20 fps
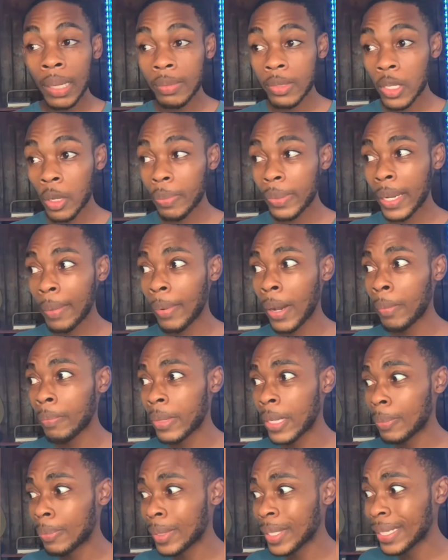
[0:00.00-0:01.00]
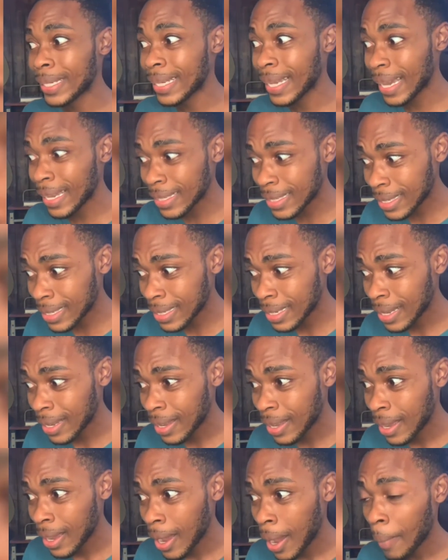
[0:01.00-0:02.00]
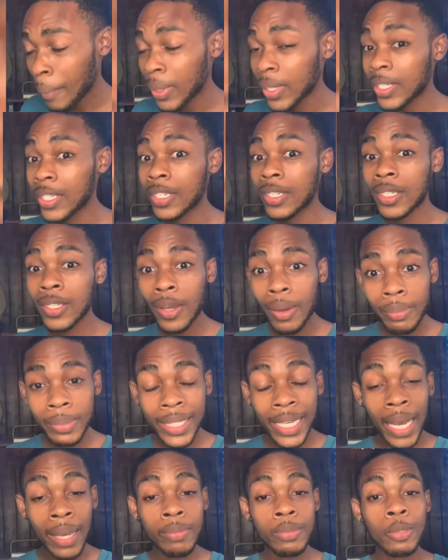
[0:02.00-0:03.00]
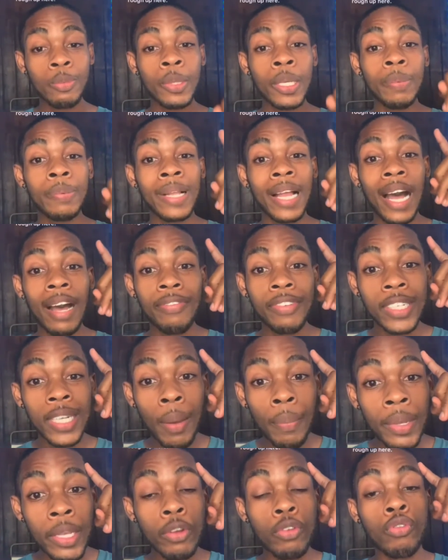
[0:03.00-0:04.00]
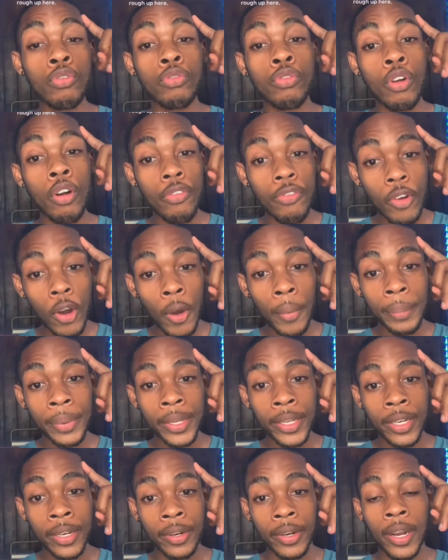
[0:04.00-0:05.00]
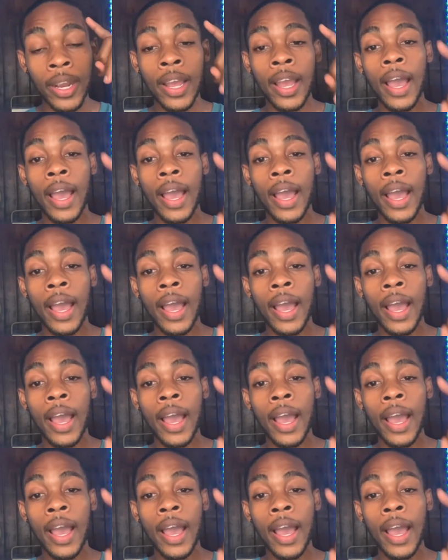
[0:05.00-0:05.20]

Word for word: not it upon people yes but sometimes people have it a bit rough up here